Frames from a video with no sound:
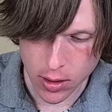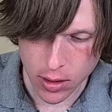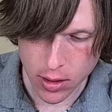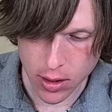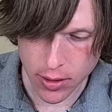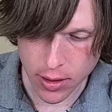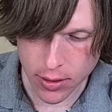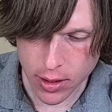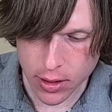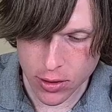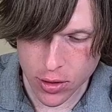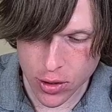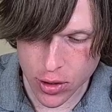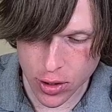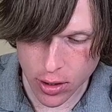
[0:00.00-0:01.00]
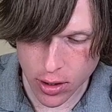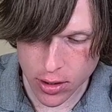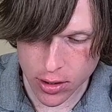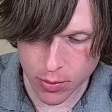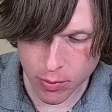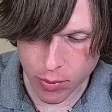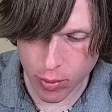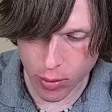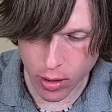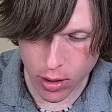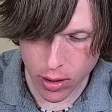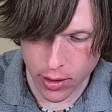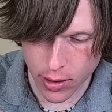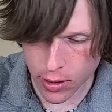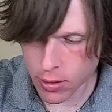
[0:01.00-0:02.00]
I think they just
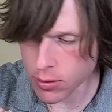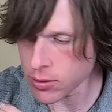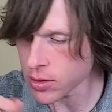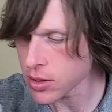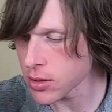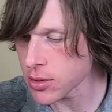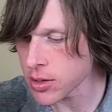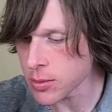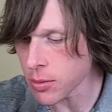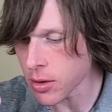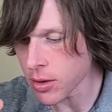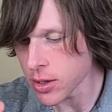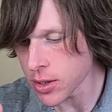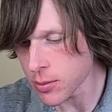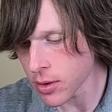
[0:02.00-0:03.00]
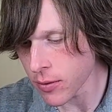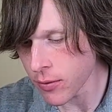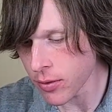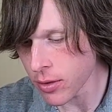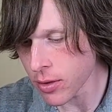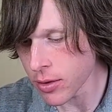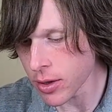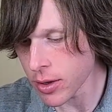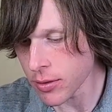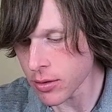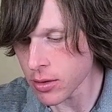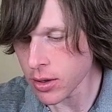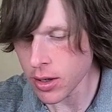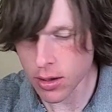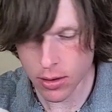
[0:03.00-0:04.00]
brought out the Smarties McFlurry
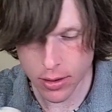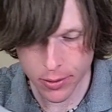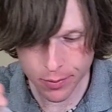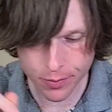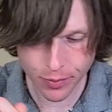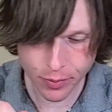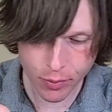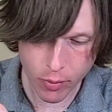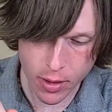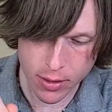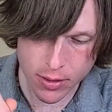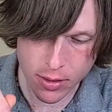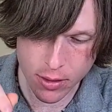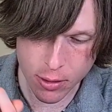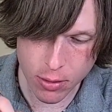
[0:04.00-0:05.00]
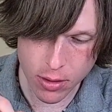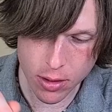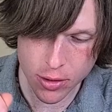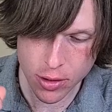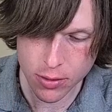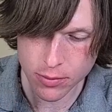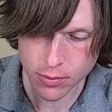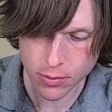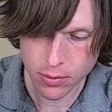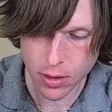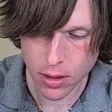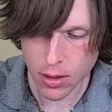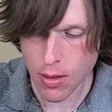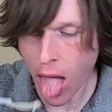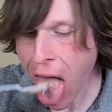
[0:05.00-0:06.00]
lately. It's a new addition.
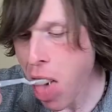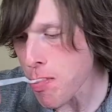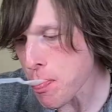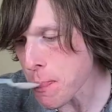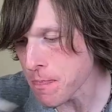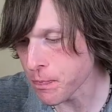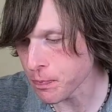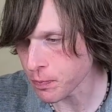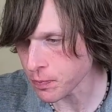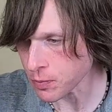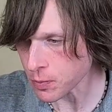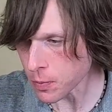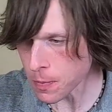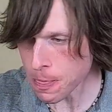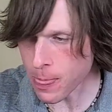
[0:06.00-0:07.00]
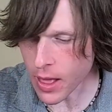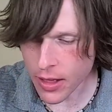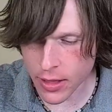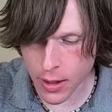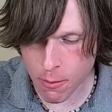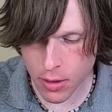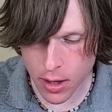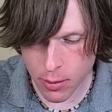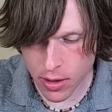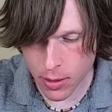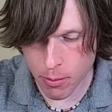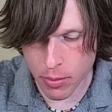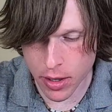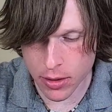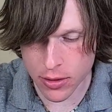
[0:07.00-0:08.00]
That might have been a
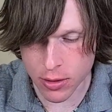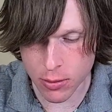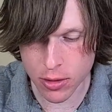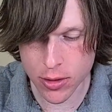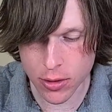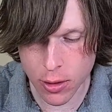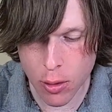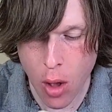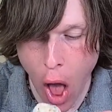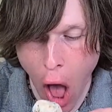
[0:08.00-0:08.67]
bit too much though.